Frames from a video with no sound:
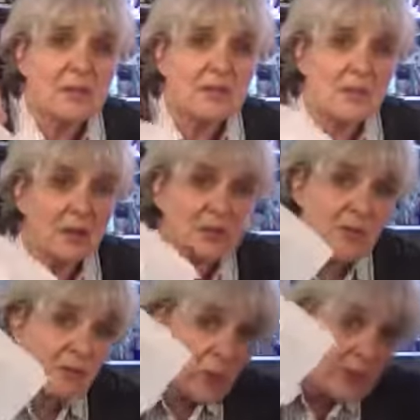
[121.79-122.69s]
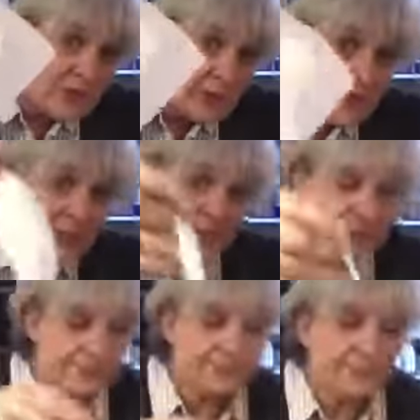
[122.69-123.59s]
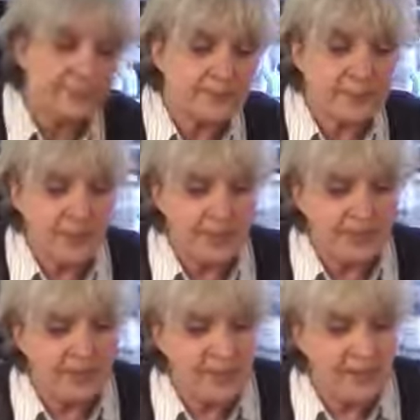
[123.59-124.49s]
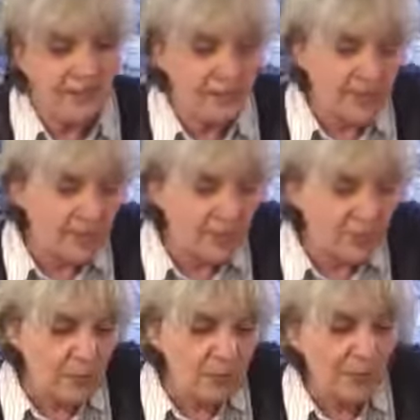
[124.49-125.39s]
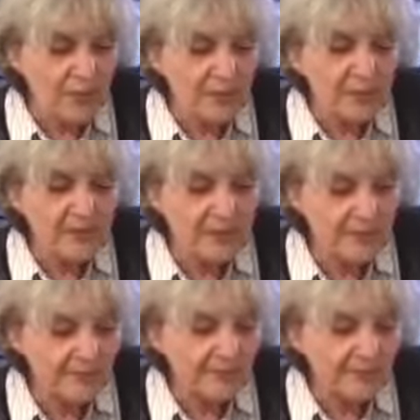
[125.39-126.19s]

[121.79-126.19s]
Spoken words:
So I'm just squidging it. So we'll do a bit more on that.